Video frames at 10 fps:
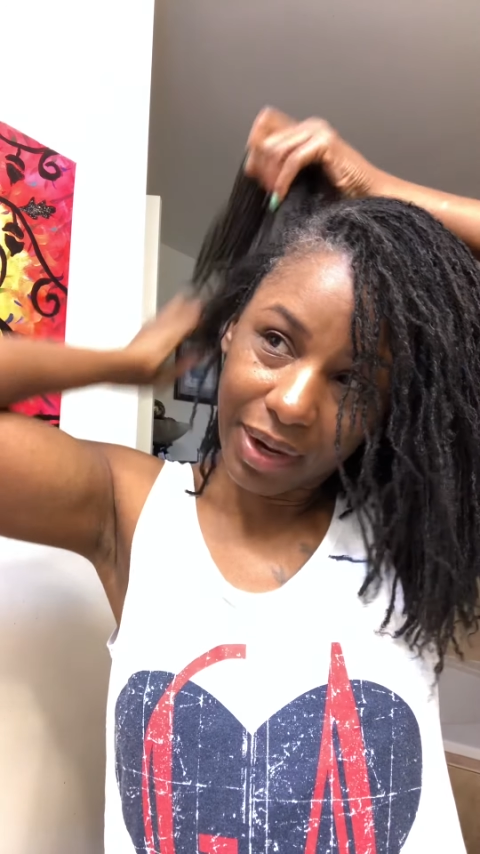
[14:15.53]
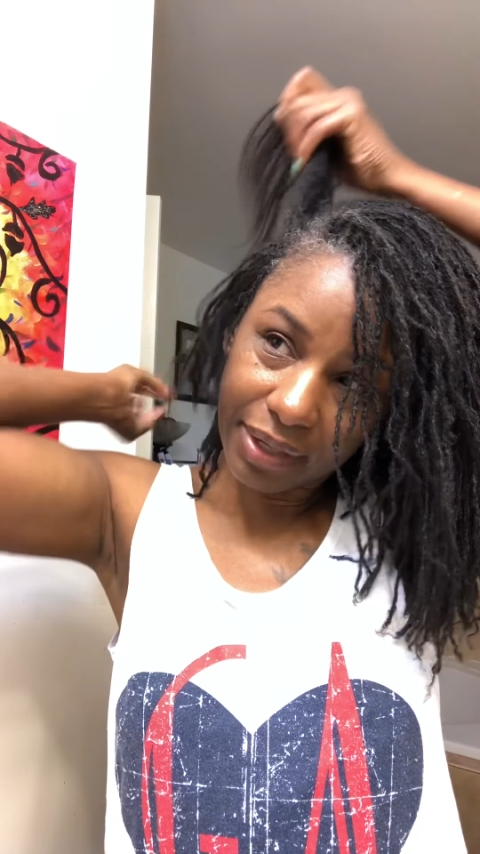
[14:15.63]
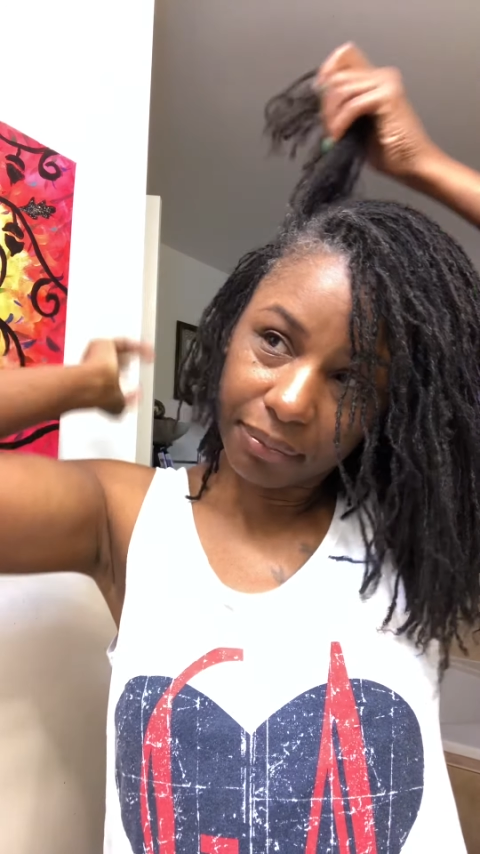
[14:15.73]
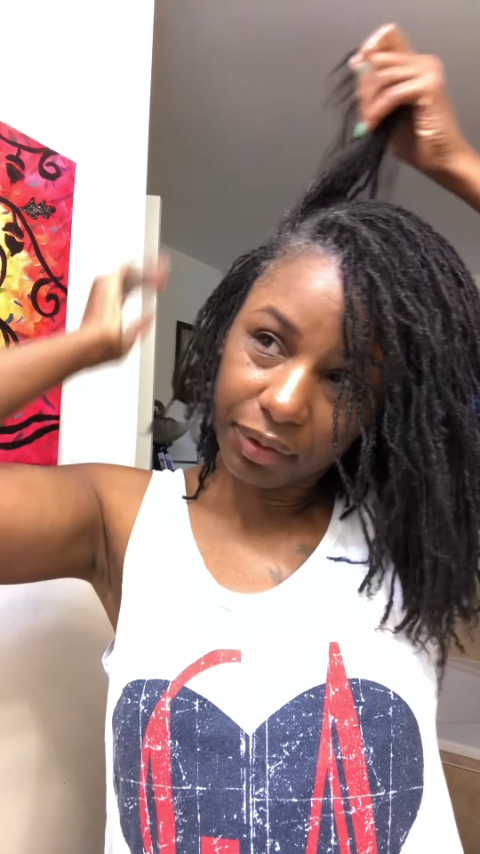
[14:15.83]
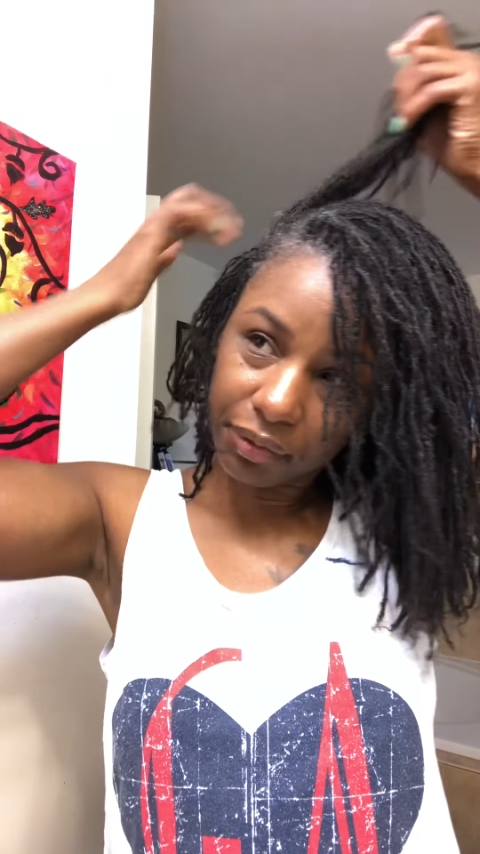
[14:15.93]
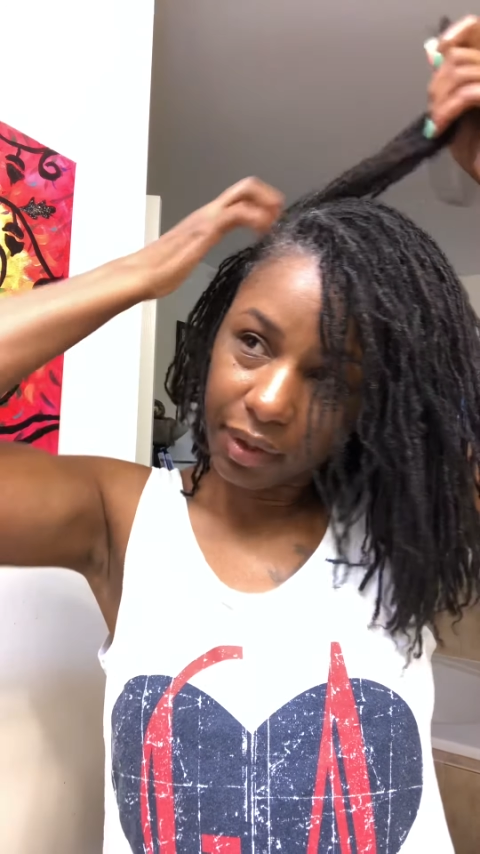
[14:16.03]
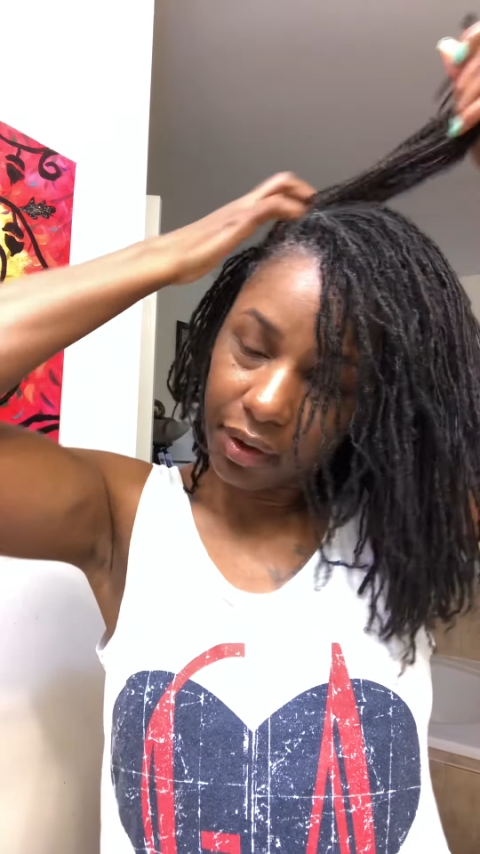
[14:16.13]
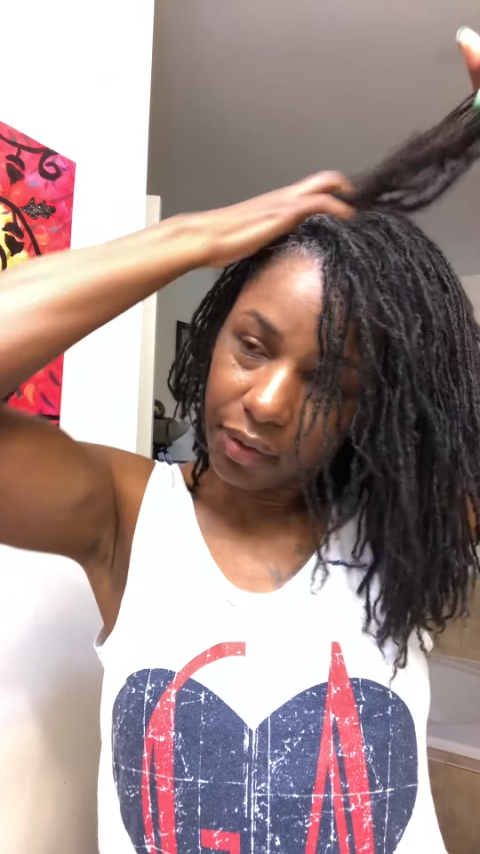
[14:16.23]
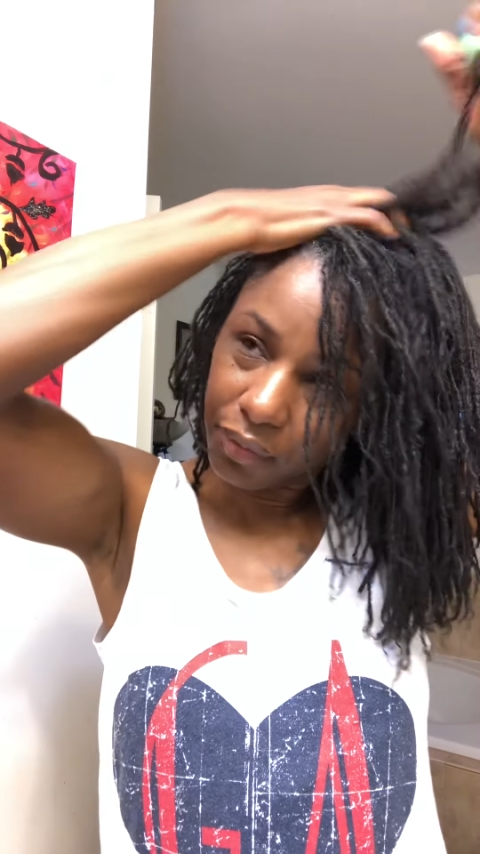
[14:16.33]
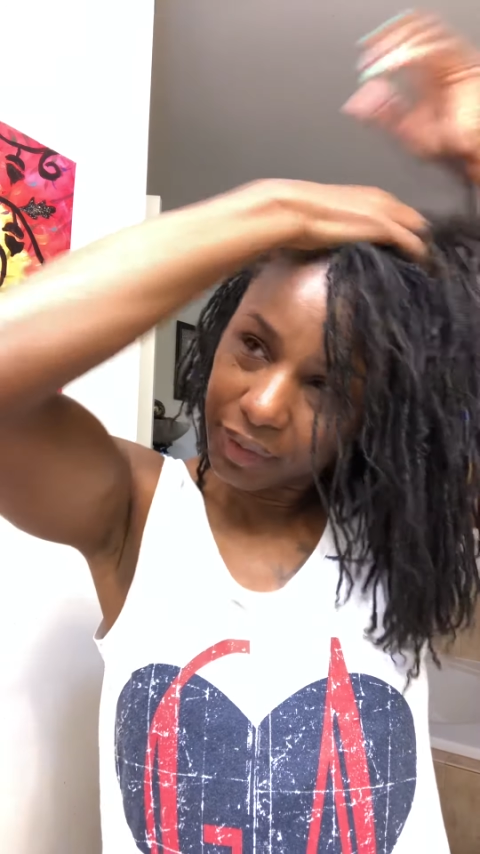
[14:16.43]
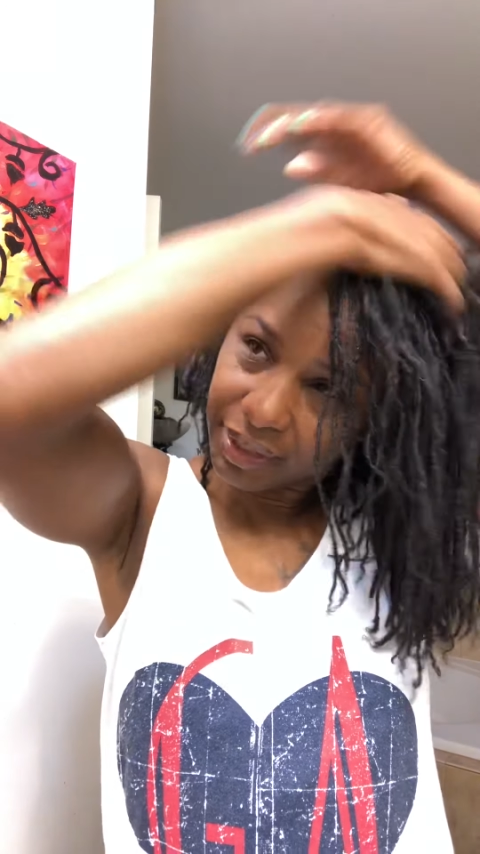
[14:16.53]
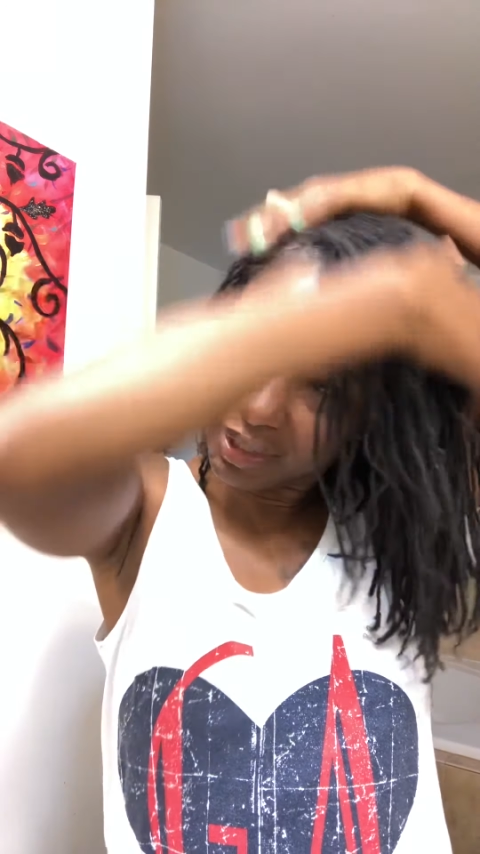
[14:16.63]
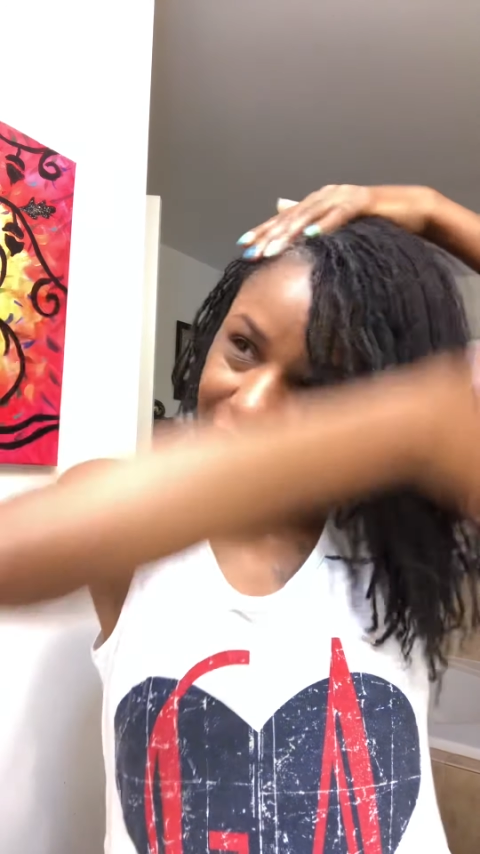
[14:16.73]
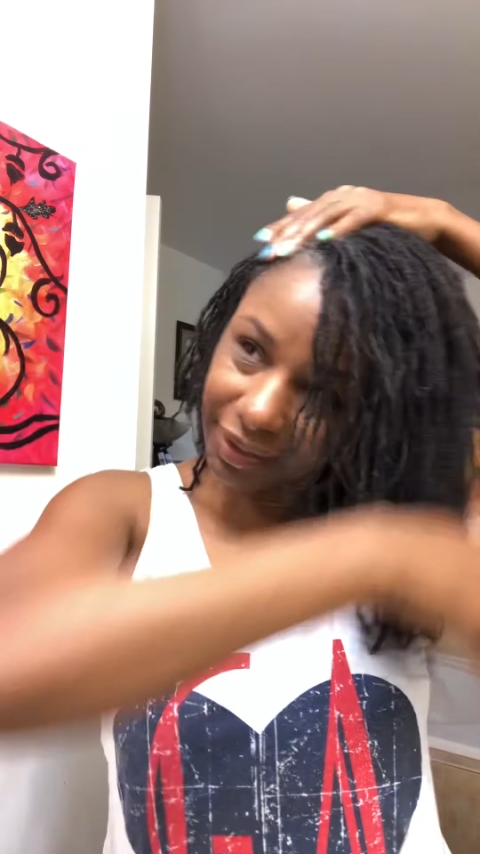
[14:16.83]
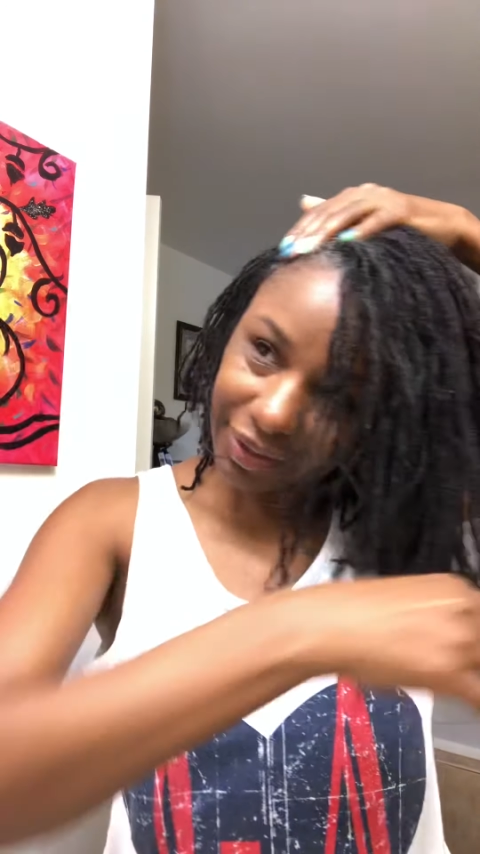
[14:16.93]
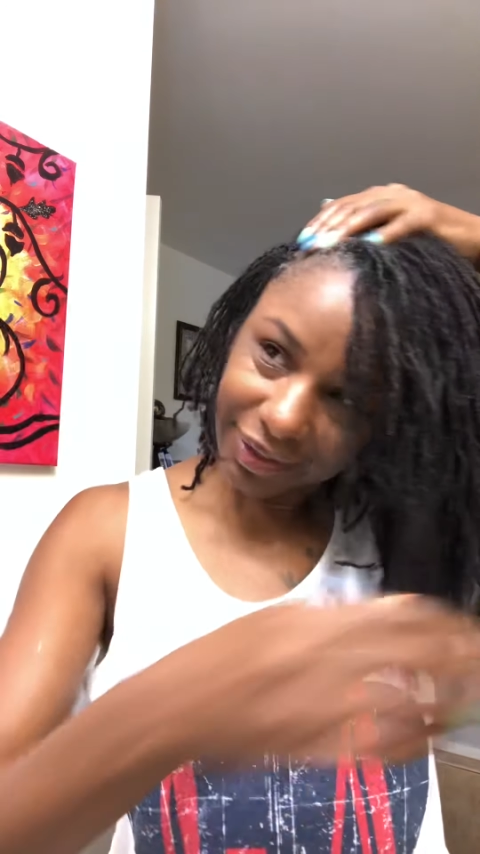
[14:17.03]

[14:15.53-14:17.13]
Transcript: and blue the whole weekend.